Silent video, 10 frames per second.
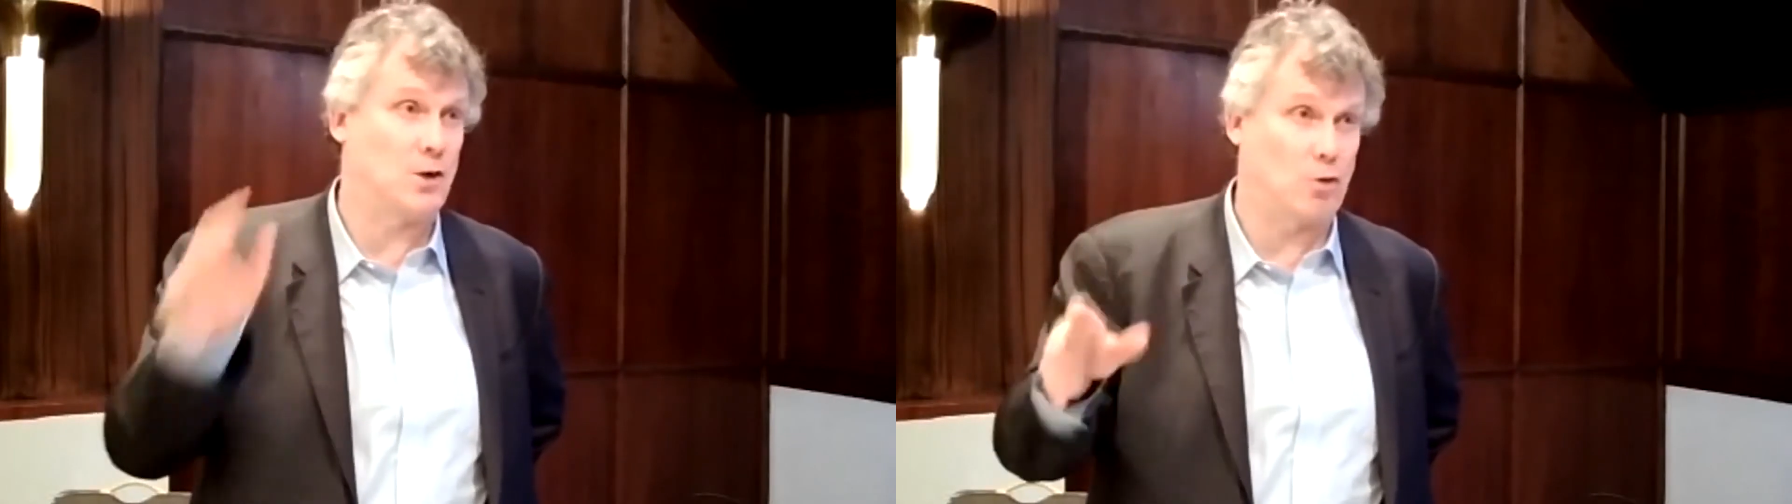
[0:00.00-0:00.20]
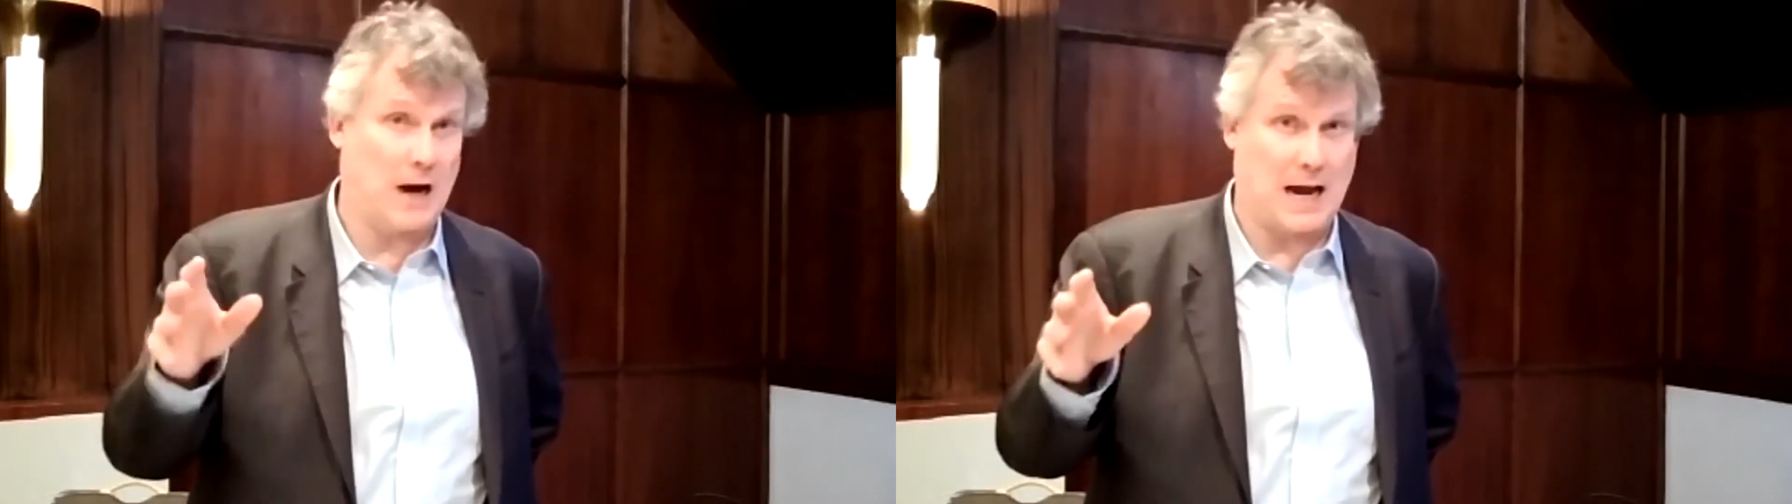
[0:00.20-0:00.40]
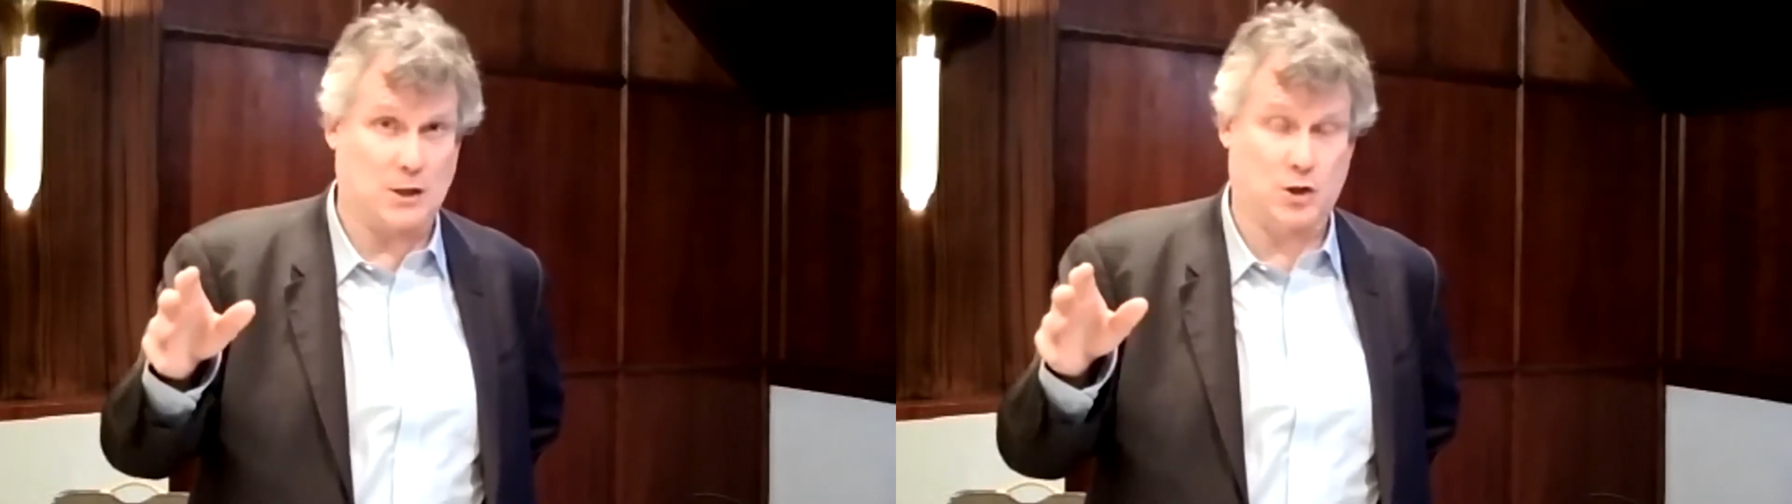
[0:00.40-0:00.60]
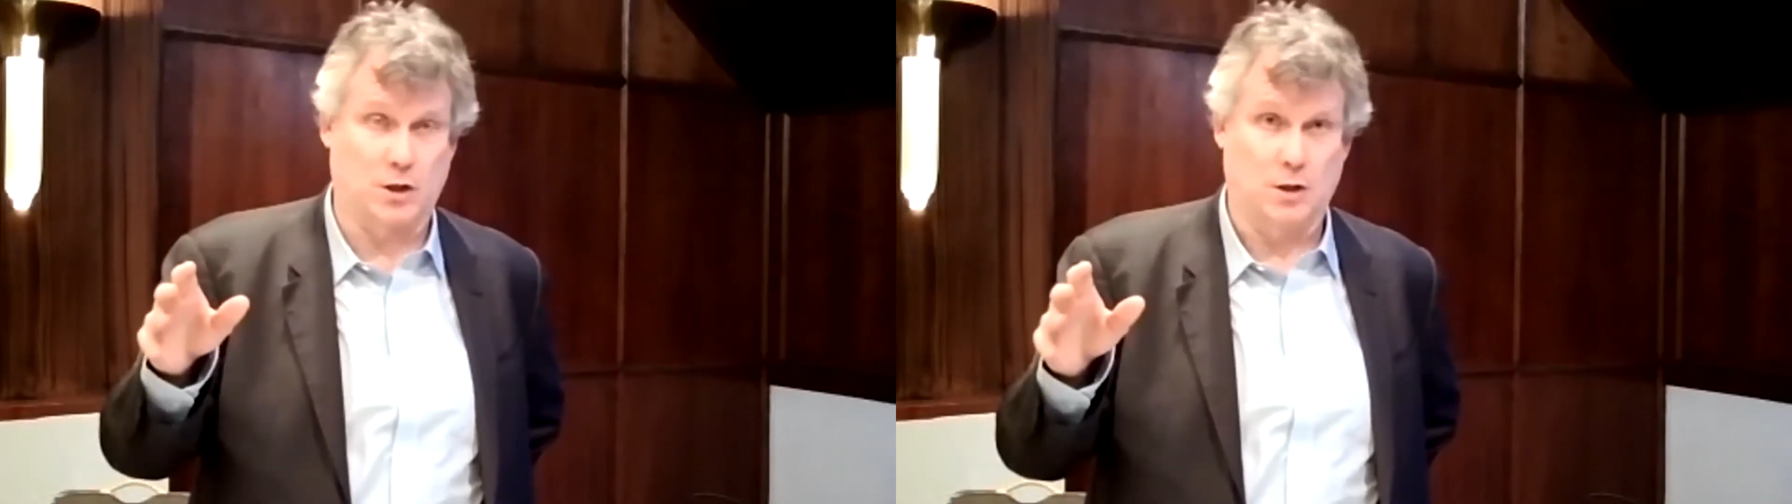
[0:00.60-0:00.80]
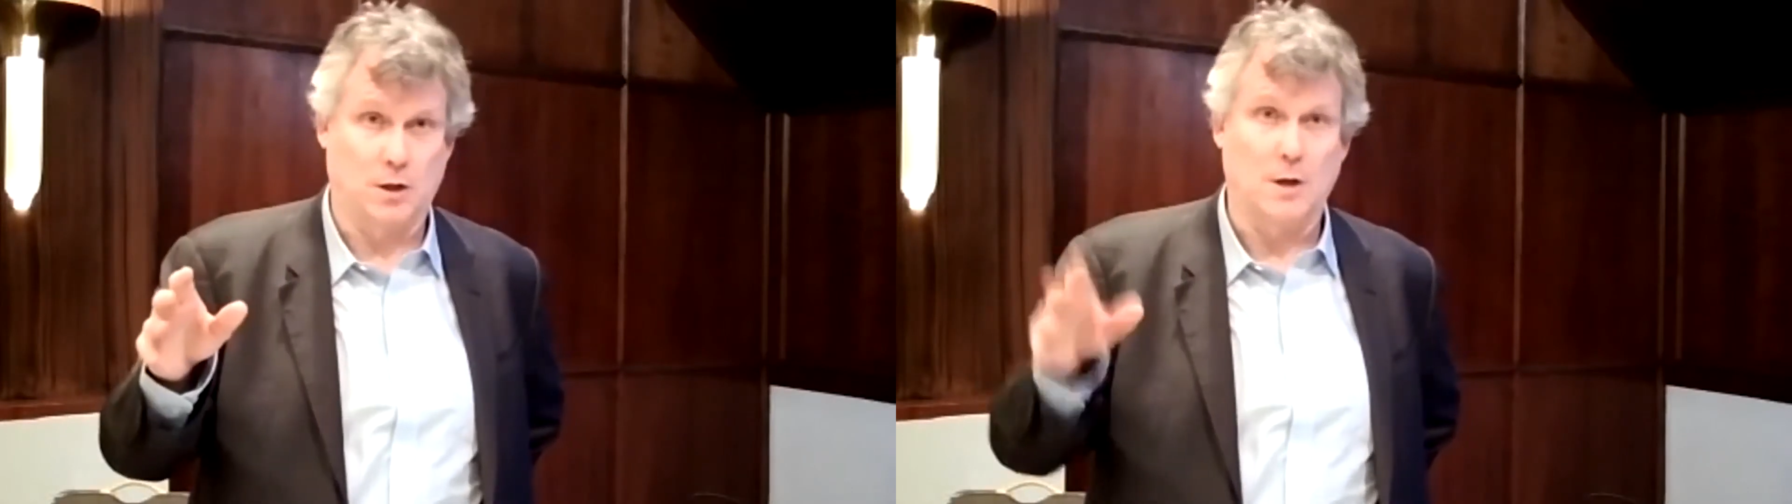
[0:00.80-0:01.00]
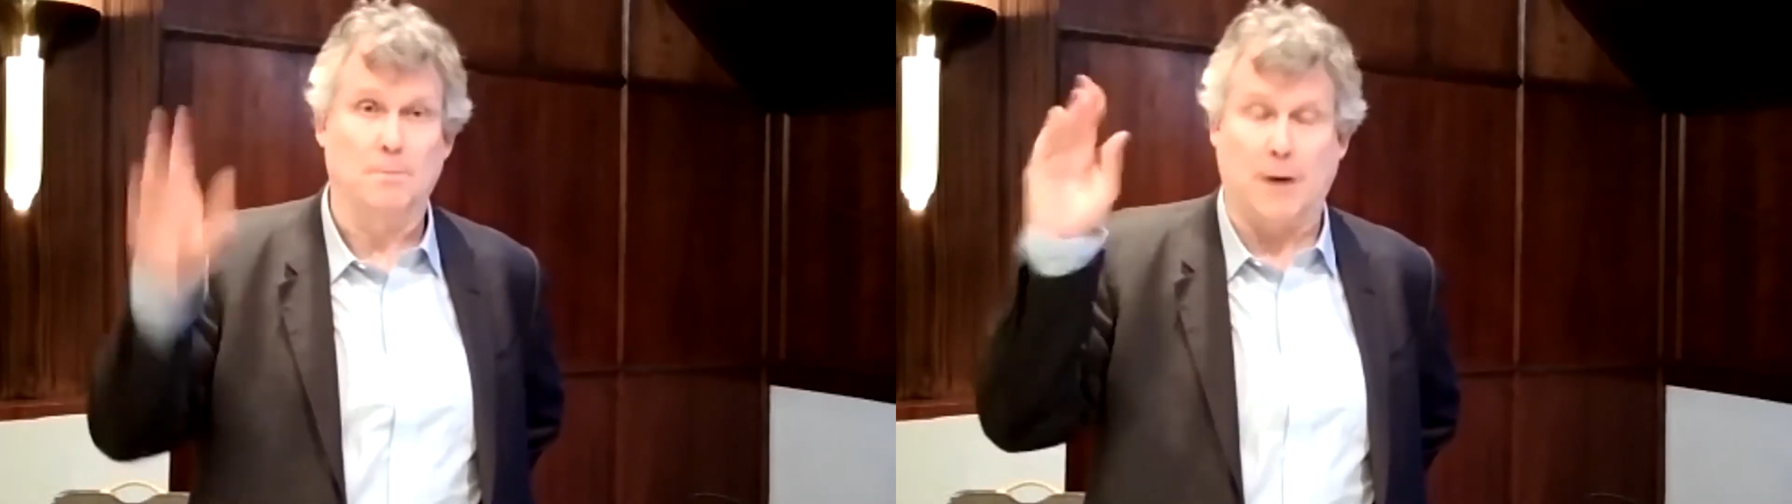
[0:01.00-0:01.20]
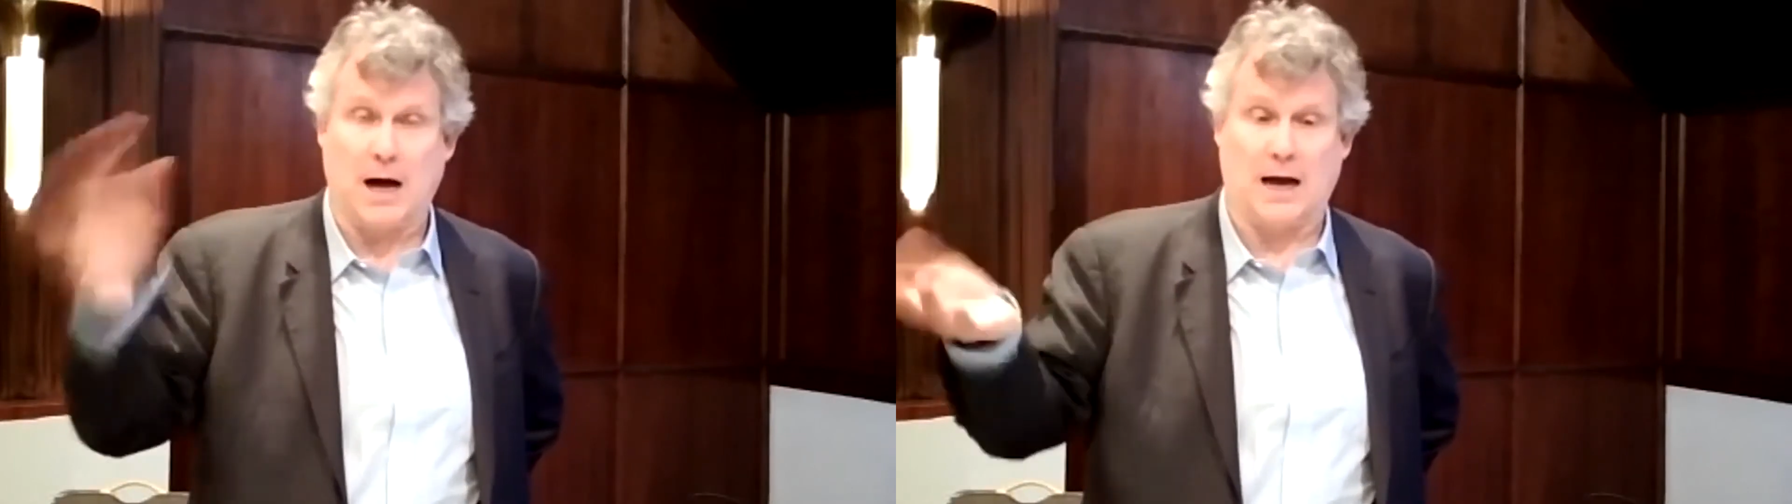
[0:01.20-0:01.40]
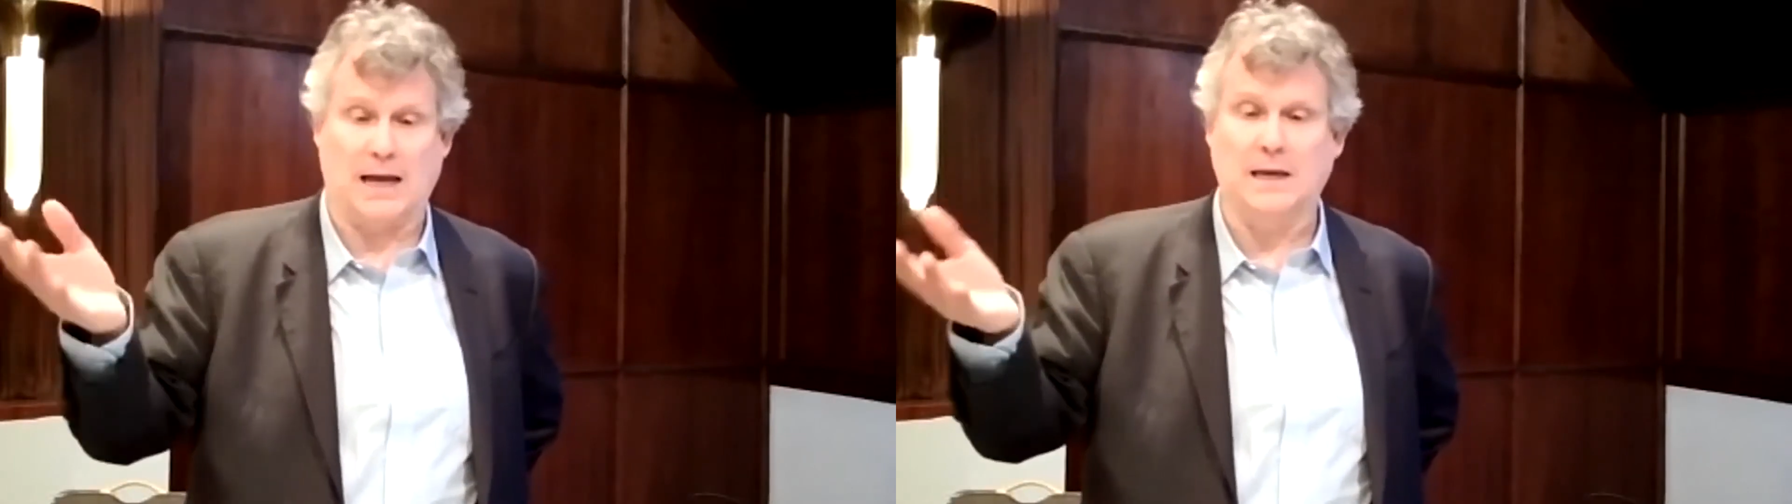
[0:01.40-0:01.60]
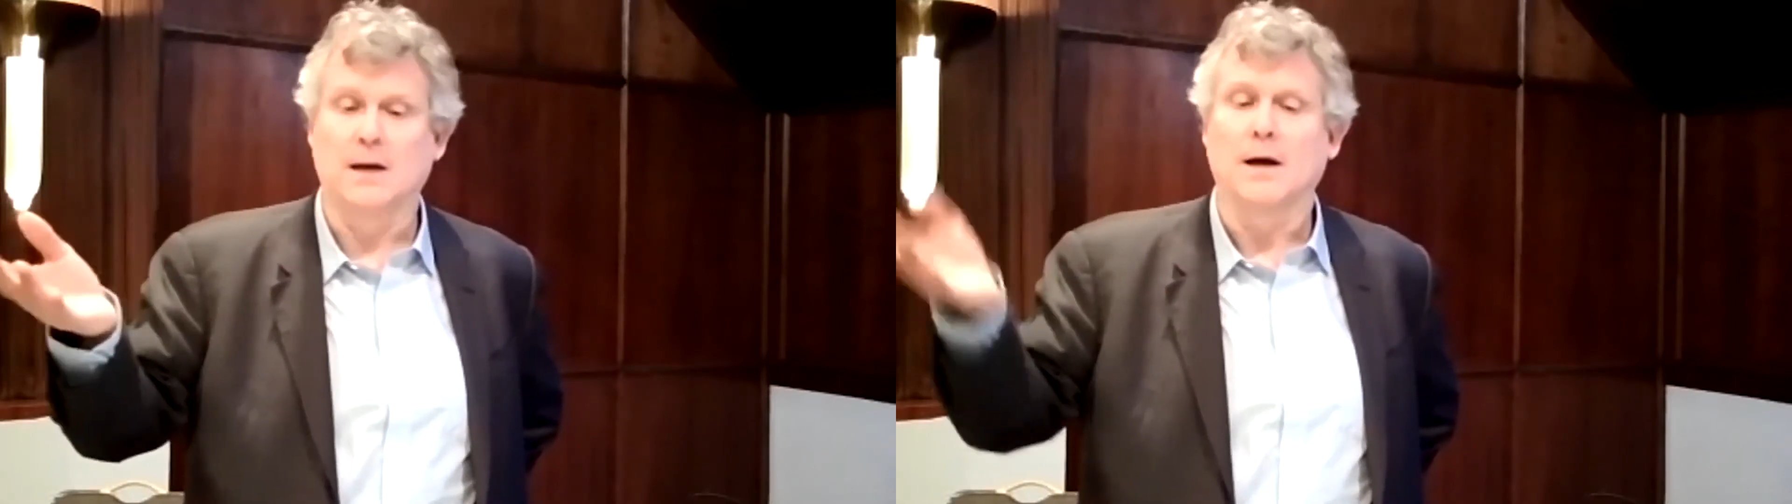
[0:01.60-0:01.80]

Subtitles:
crash by